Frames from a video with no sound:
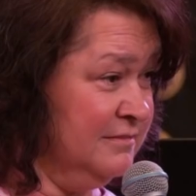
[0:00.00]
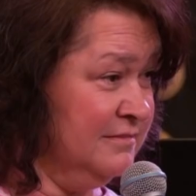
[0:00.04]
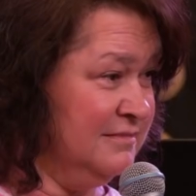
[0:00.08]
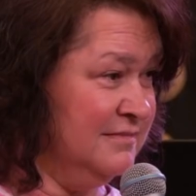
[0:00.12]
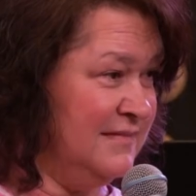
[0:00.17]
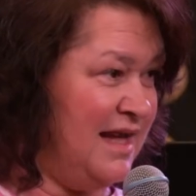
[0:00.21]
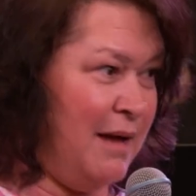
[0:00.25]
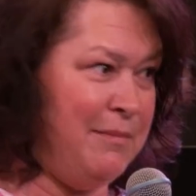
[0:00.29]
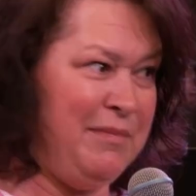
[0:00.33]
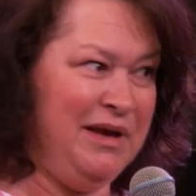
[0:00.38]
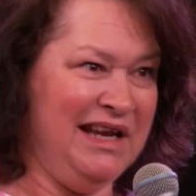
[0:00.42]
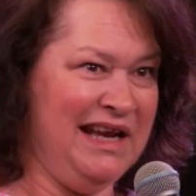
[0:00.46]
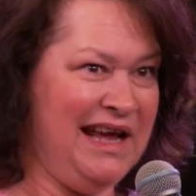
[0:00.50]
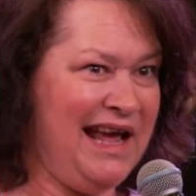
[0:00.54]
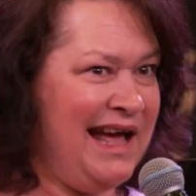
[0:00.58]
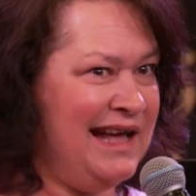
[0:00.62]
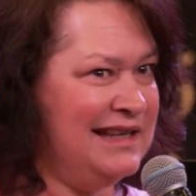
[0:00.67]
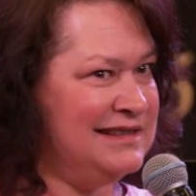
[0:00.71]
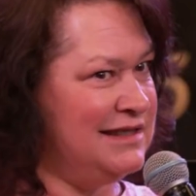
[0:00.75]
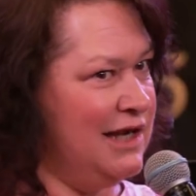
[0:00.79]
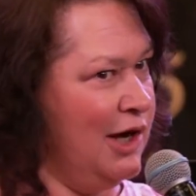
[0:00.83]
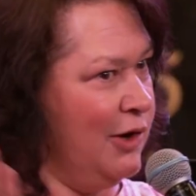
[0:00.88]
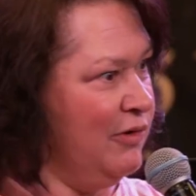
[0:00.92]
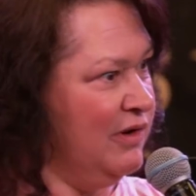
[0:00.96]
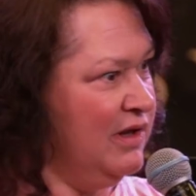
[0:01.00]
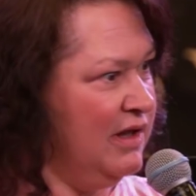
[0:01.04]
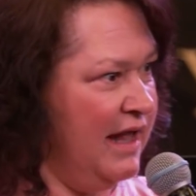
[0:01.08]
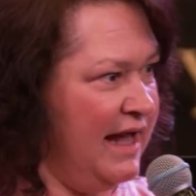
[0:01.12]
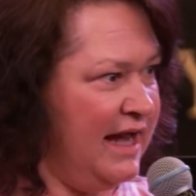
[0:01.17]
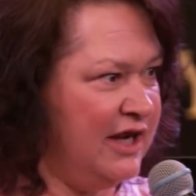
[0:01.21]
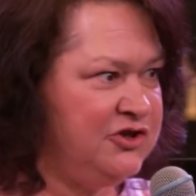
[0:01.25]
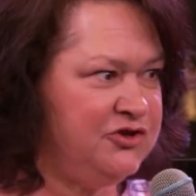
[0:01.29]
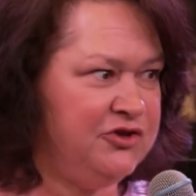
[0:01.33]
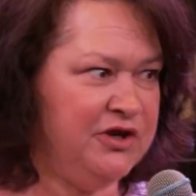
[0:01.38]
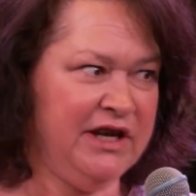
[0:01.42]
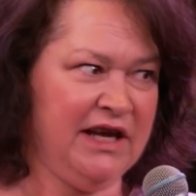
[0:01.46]
I mean, it has no
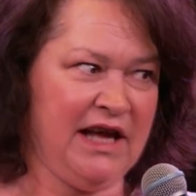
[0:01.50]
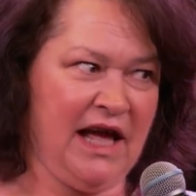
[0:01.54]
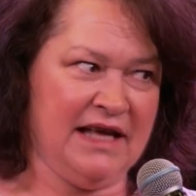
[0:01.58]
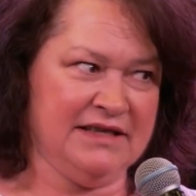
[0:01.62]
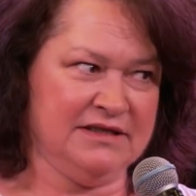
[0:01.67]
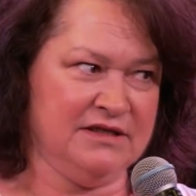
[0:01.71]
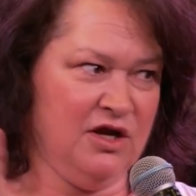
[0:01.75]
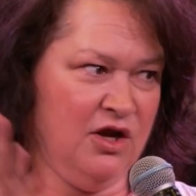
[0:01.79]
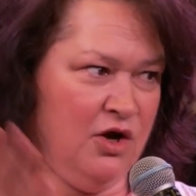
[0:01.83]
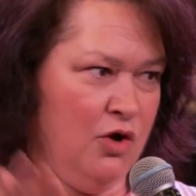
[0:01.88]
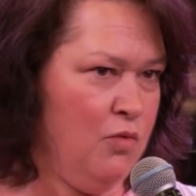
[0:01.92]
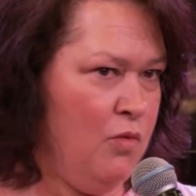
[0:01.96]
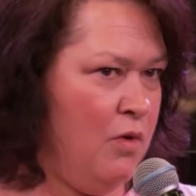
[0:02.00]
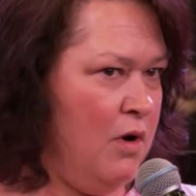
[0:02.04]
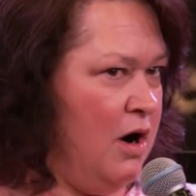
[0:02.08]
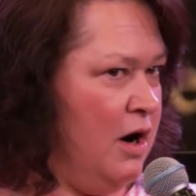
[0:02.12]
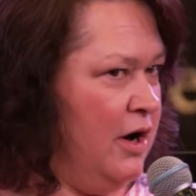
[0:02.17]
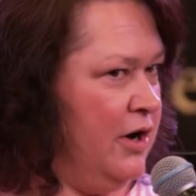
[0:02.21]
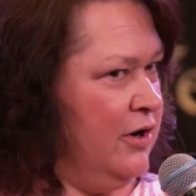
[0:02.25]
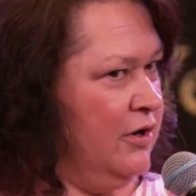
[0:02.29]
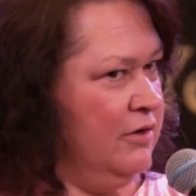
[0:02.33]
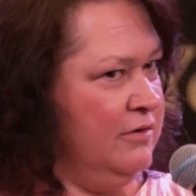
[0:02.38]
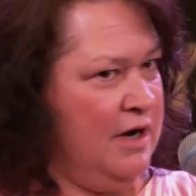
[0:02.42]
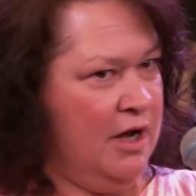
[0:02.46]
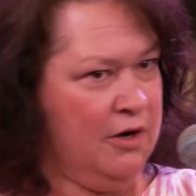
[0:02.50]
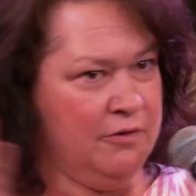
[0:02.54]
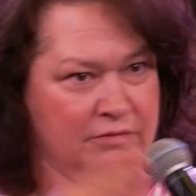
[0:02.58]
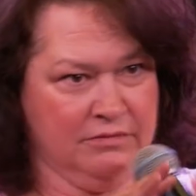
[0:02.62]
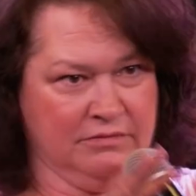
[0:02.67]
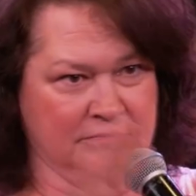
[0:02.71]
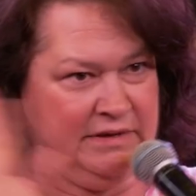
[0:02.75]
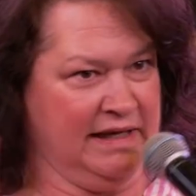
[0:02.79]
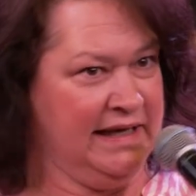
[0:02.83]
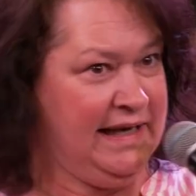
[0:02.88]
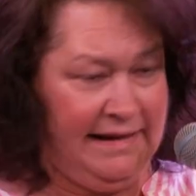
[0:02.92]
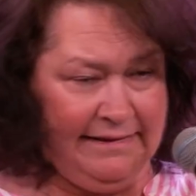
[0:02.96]
electric, it has no water, no
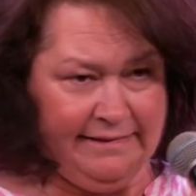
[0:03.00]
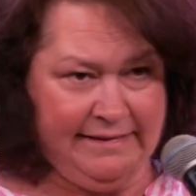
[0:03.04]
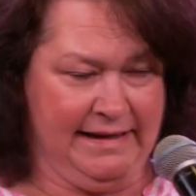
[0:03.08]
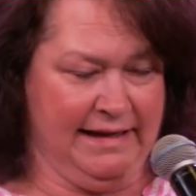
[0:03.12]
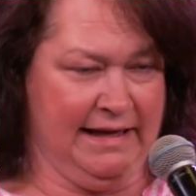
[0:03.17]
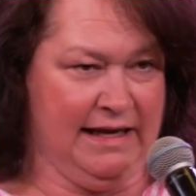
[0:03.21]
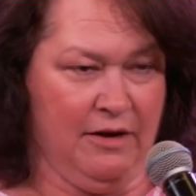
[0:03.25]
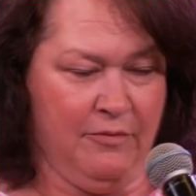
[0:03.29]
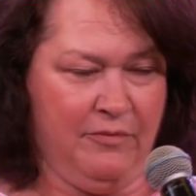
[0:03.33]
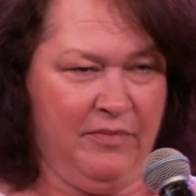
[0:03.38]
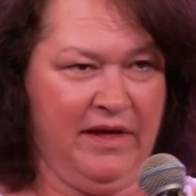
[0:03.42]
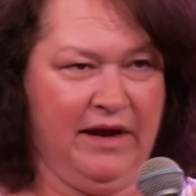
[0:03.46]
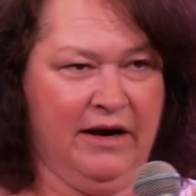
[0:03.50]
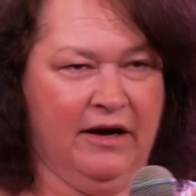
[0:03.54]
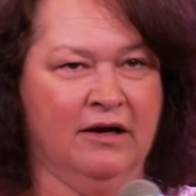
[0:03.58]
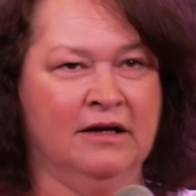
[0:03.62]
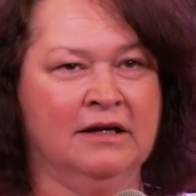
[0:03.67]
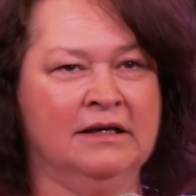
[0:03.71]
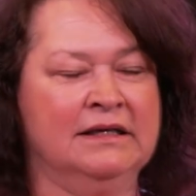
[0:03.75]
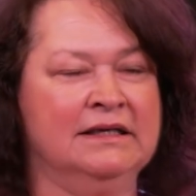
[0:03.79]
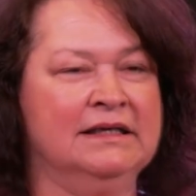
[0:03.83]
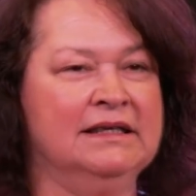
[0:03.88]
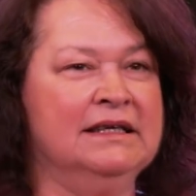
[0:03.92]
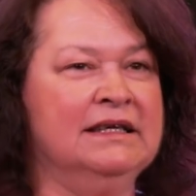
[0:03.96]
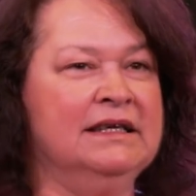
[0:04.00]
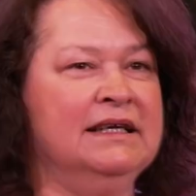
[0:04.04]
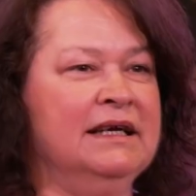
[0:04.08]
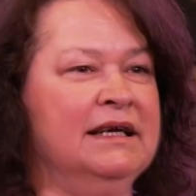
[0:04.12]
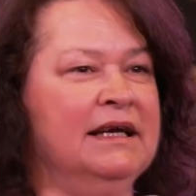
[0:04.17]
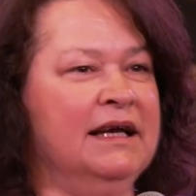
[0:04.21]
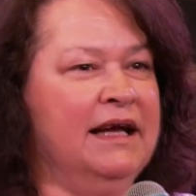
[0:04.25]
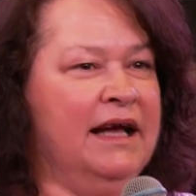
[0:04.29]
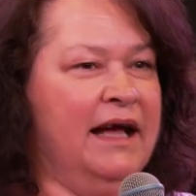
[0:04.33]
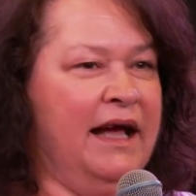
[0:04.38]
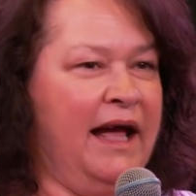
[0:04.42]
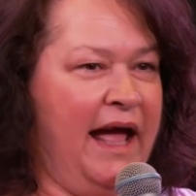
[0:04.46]
anything up there.
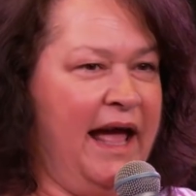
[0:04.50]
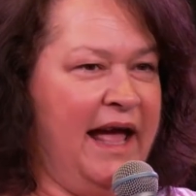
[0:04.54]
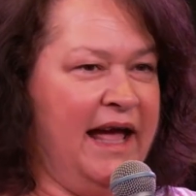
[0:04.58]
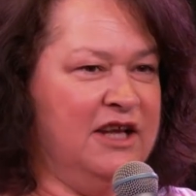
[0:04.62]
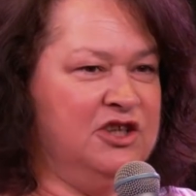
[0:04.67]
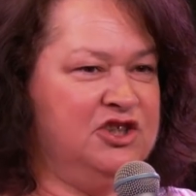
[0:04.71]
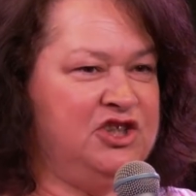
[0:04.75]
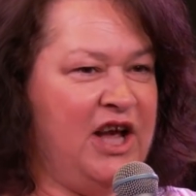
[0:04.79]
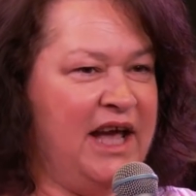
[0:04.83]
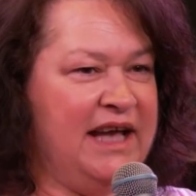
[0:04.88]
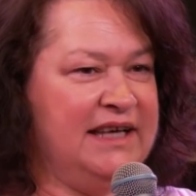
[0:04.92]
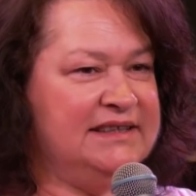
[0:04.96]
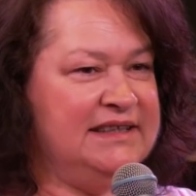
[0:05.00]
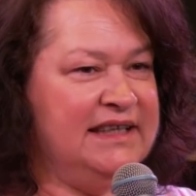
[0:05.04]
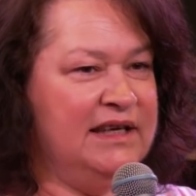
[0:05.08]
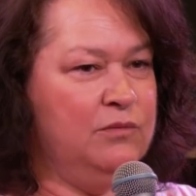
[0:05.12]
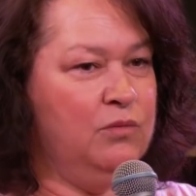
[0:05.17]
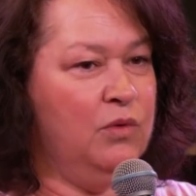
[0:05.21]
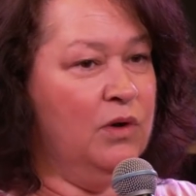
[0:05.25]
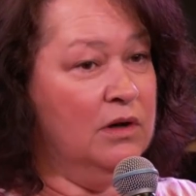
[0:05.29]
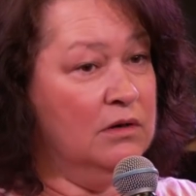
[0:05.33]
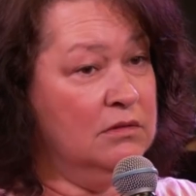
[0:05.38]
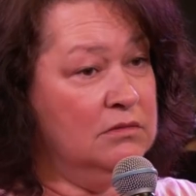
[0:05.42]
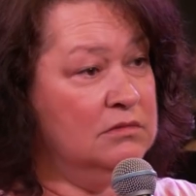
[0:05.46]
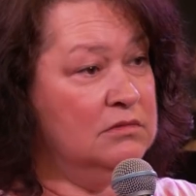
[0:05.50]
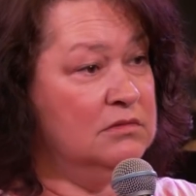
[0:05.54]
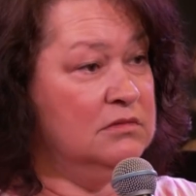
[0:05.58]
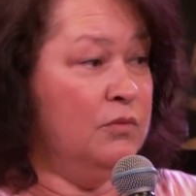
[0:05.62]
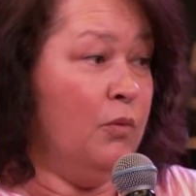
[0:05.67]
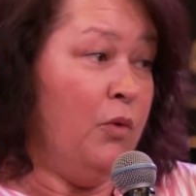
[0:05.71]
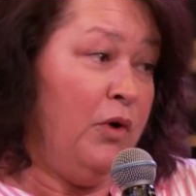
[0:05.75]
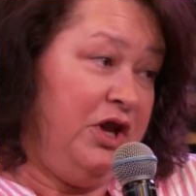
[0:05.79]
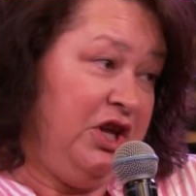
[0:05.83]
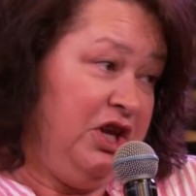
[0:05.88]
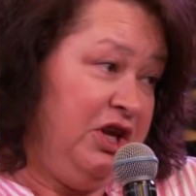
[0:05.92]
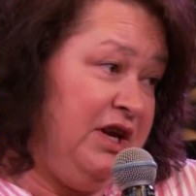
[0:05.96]
And Jay said, well,
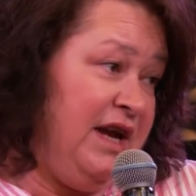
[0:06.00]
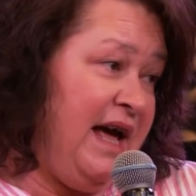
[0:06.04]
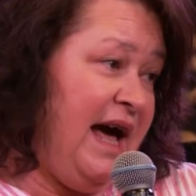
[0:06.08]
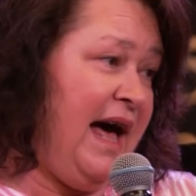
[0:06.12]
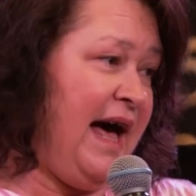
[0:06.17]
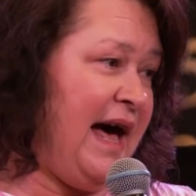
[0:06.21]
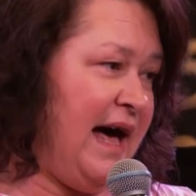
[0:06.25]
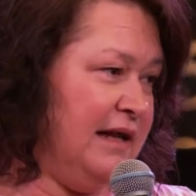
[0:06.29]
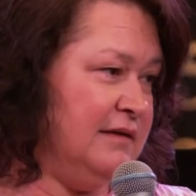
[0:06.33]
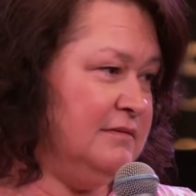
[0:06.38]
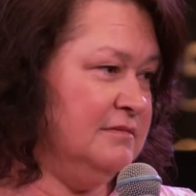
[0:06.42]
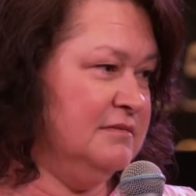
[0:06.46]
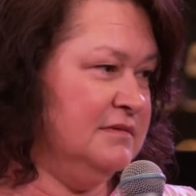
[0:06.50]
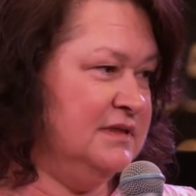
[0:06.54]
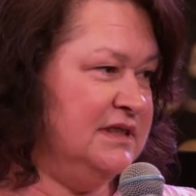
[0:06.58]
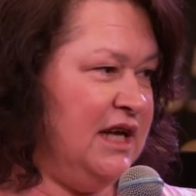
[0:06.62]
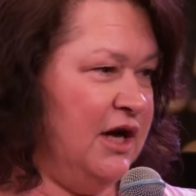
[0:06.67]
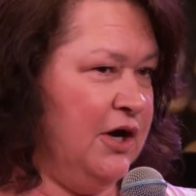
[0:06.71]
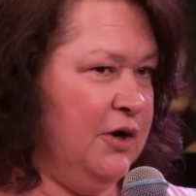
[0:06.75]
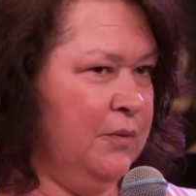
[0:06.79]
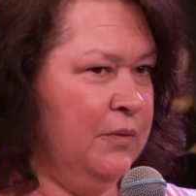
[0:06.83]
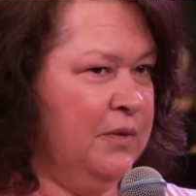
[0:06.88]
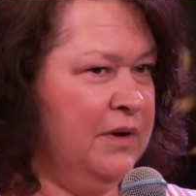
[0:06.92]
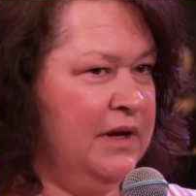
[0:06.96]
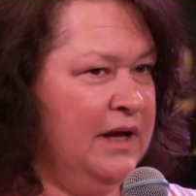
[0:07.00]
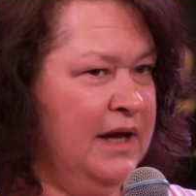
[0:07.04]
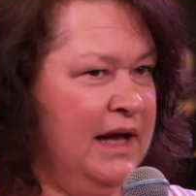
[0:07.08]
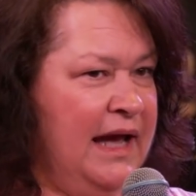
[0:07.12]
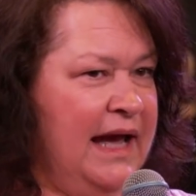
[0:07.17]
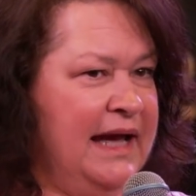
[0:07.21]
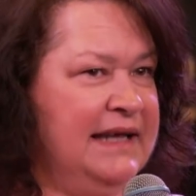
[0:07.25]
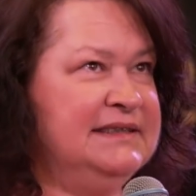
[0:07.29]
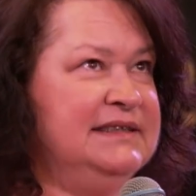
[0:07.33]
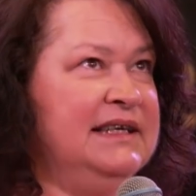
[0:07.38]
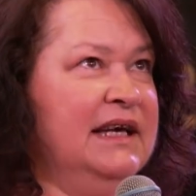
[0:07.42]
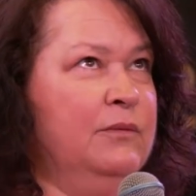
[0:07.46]
what do you got? So
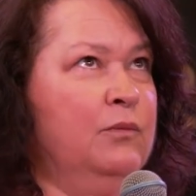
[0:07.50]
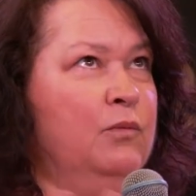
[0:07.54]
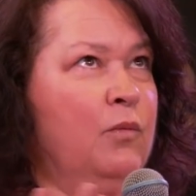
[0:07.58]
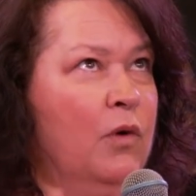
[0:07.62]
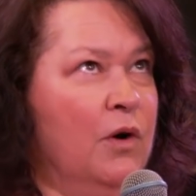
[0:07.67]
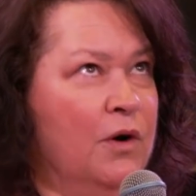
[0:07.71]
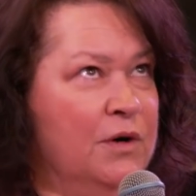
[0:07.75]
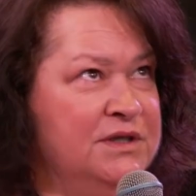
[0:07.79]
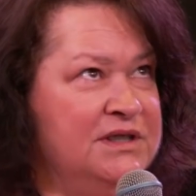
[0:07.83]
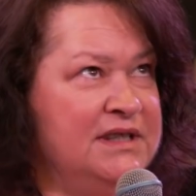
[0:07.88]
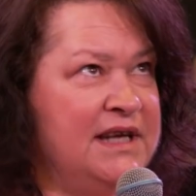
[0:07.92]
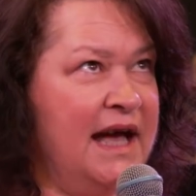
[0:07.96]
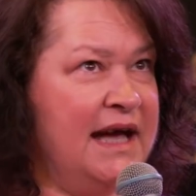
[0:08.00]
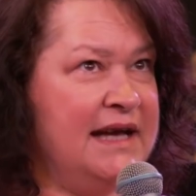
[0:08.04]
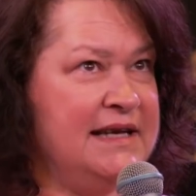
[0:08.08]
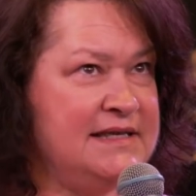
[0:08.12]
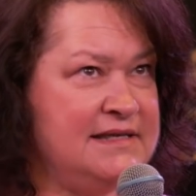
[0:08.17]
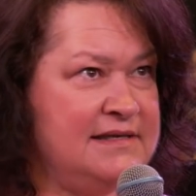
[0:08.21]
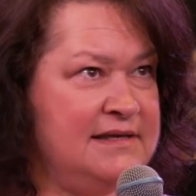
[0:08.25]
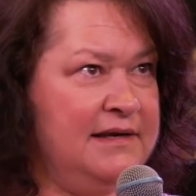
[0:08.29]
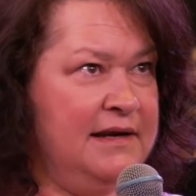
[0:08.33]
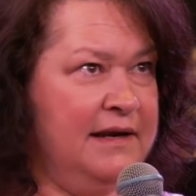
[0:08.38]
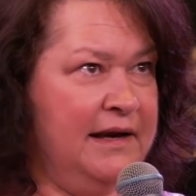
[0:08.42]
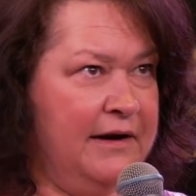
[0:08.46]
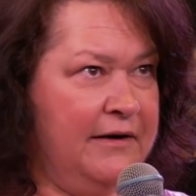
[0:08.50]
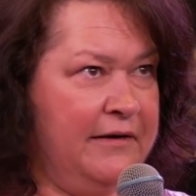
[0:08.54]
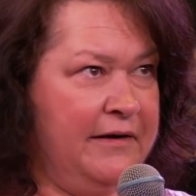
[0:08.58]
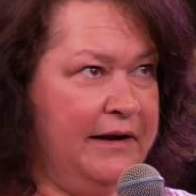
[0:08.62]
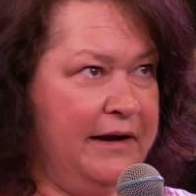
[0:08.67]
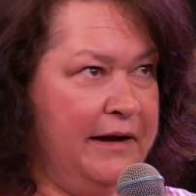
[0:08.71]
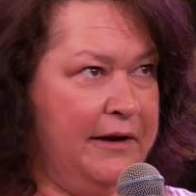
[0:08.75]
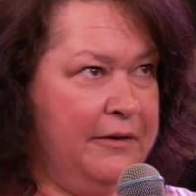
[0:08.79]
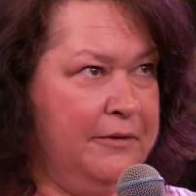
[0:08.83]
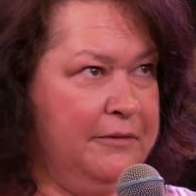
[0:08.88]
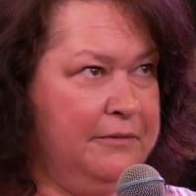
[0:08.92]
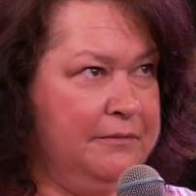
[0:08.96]
he said, worst case
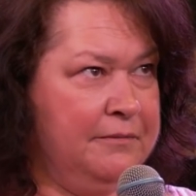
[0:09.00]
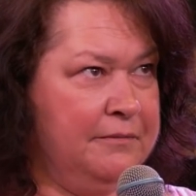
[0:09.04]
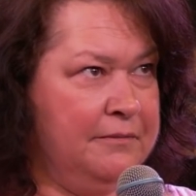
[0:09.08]
scenario,